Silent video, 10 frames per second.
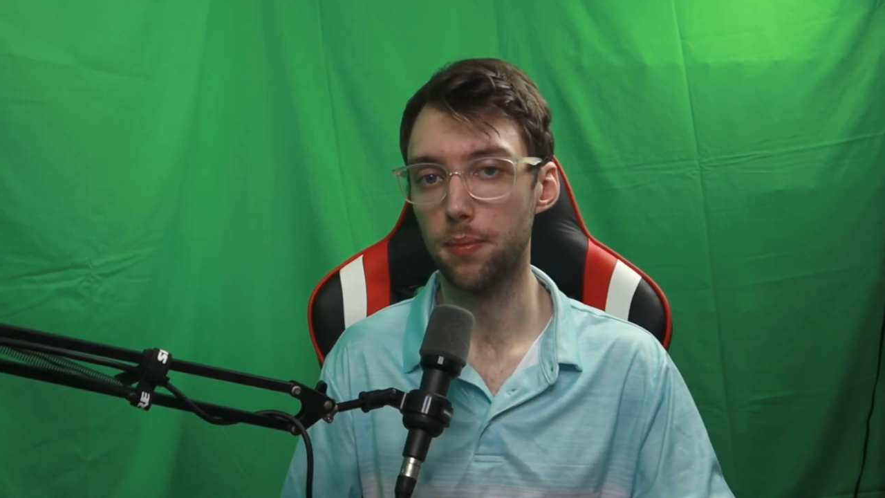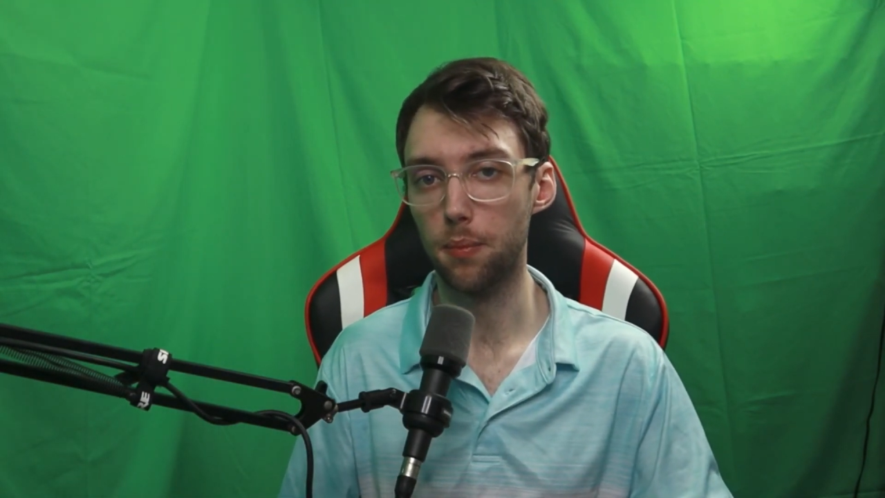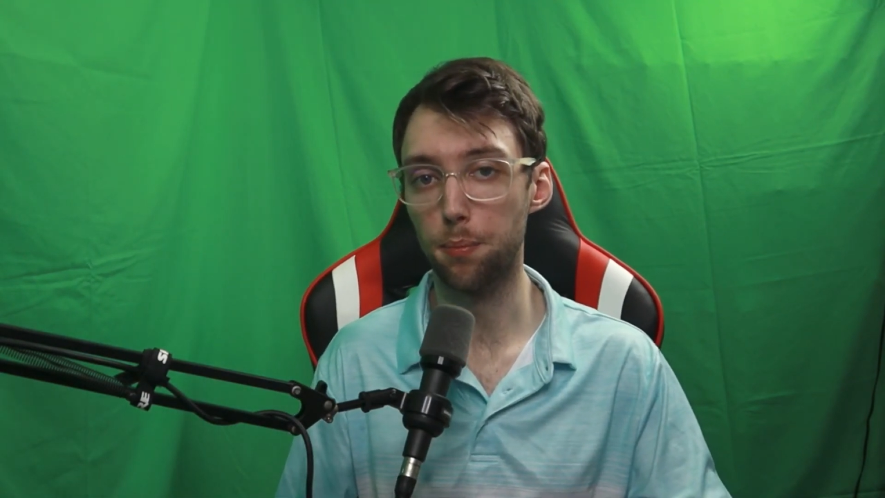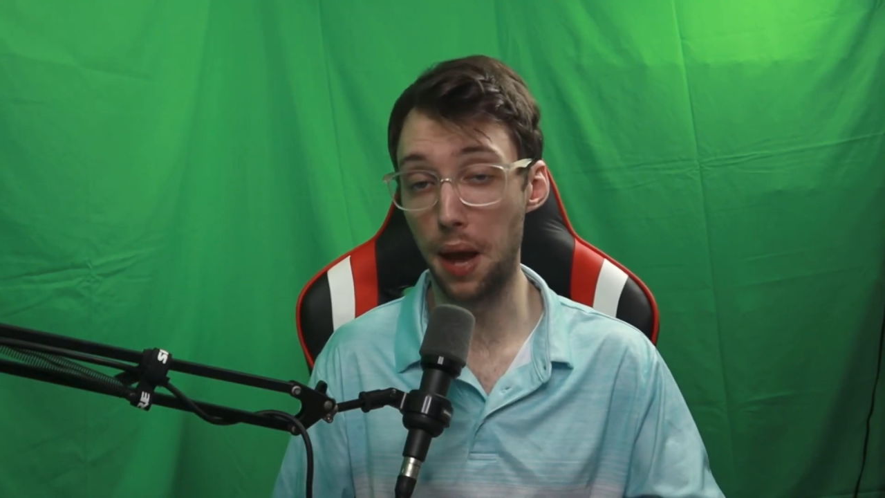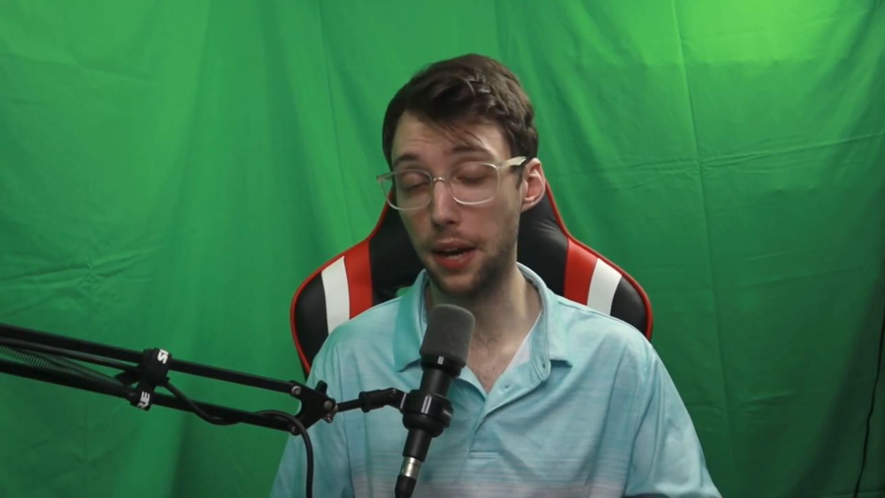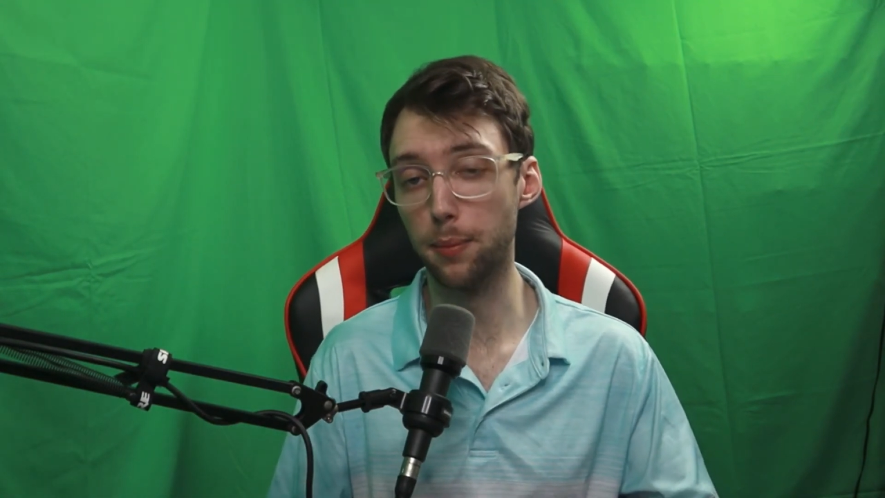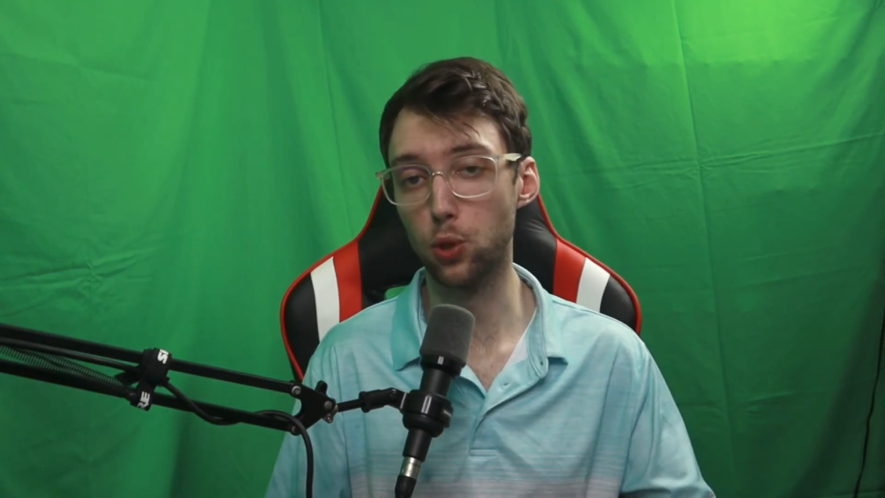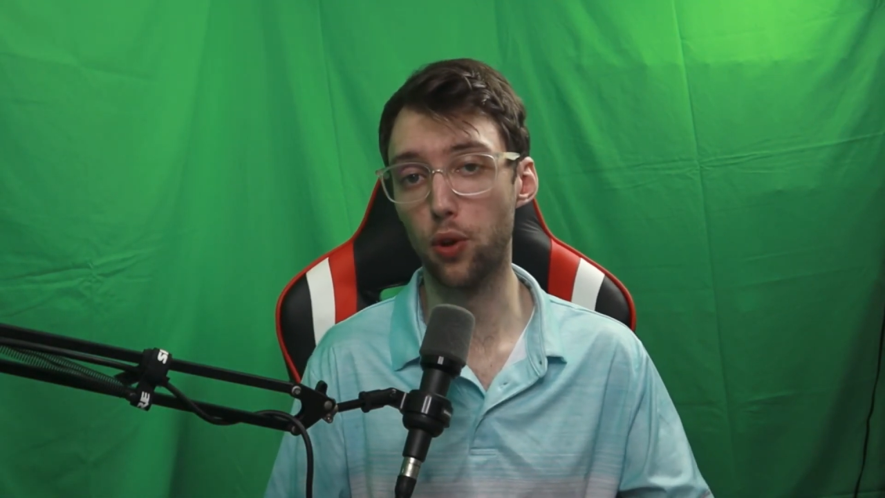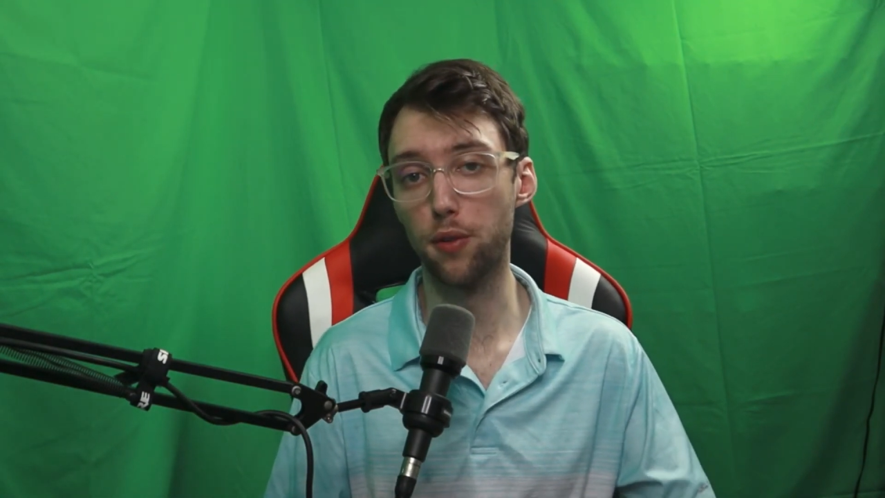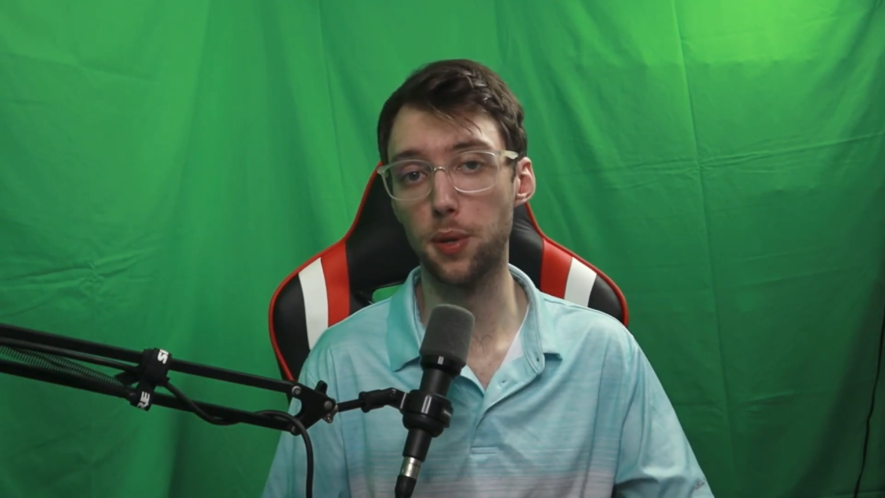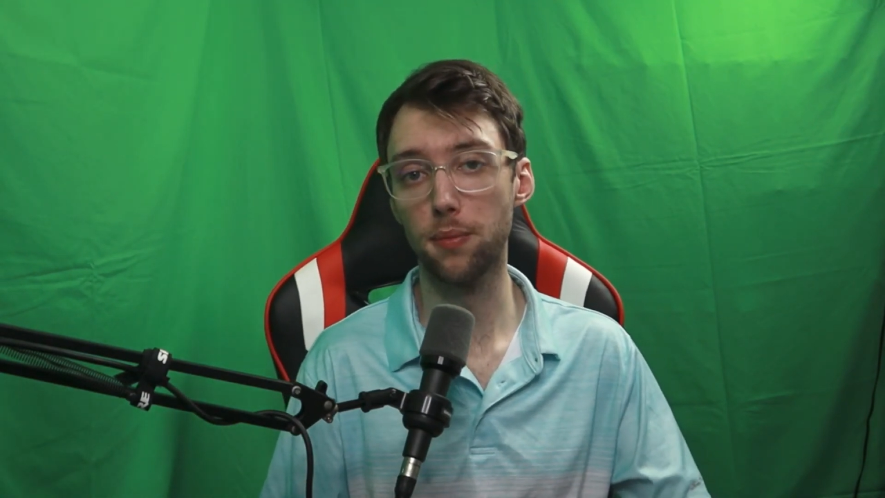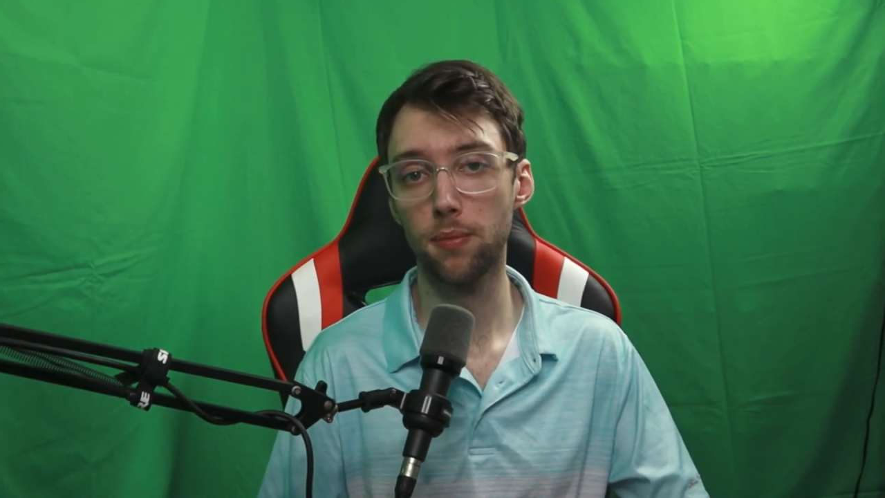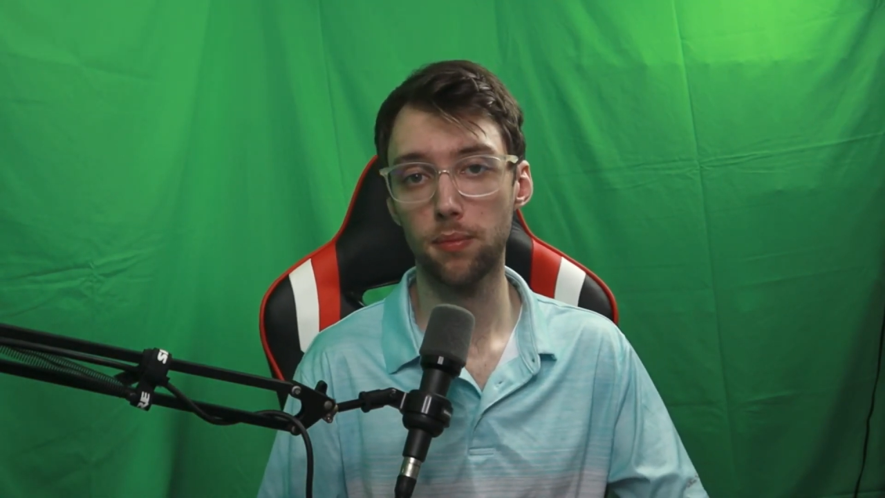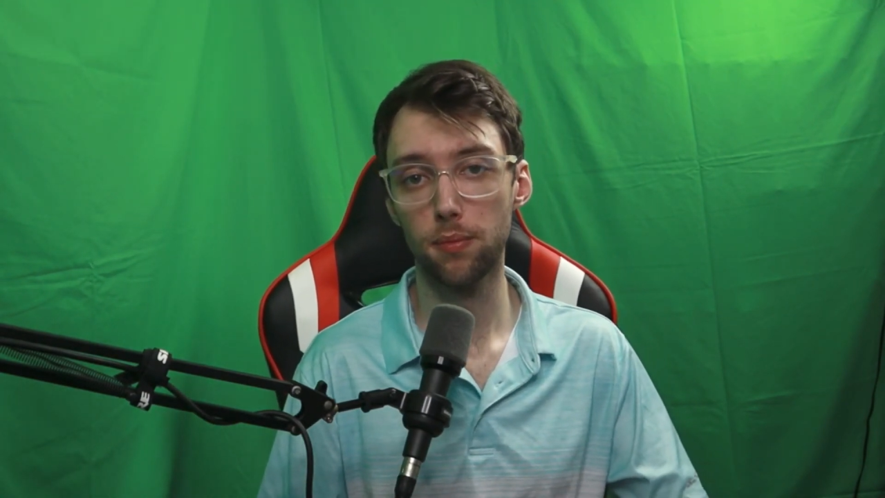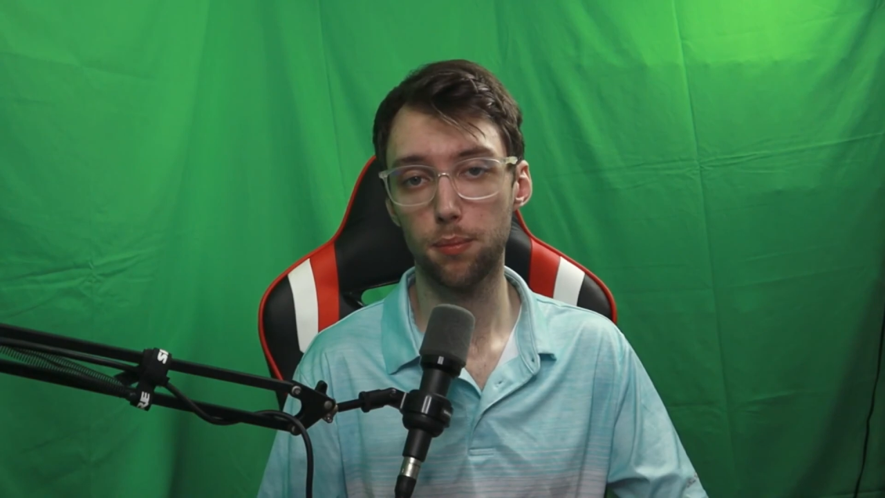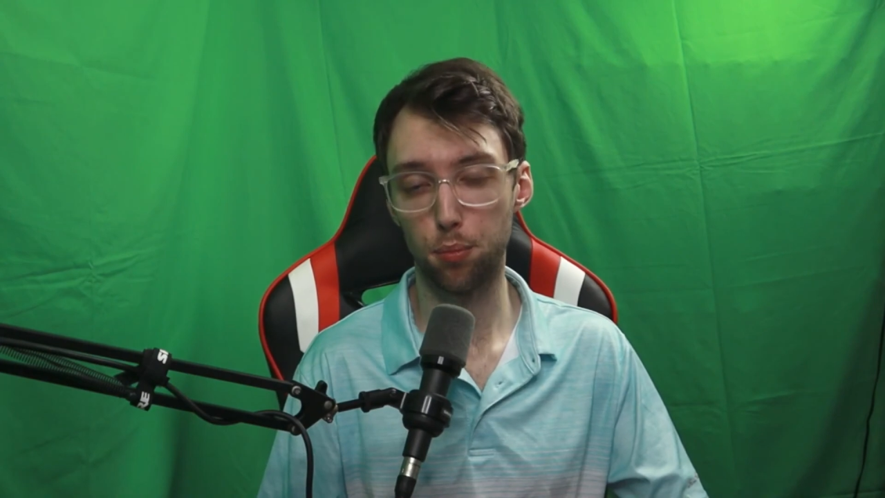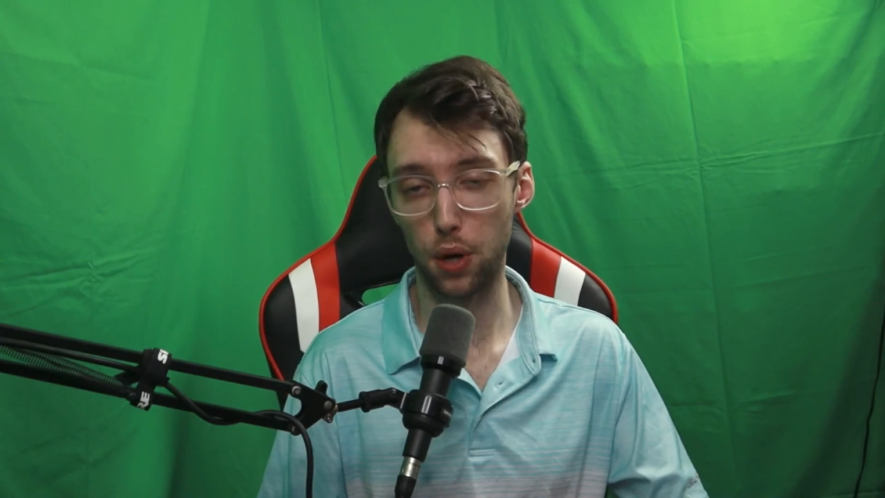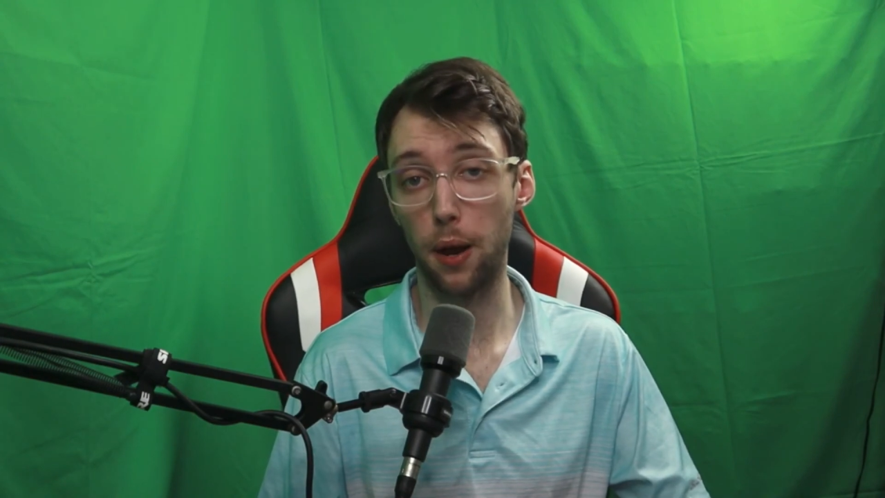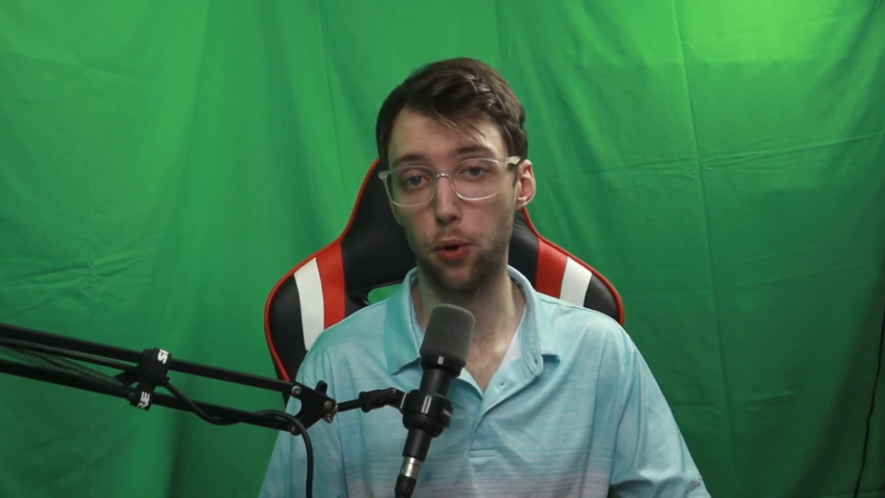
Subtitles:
My name is GriffyBit, proud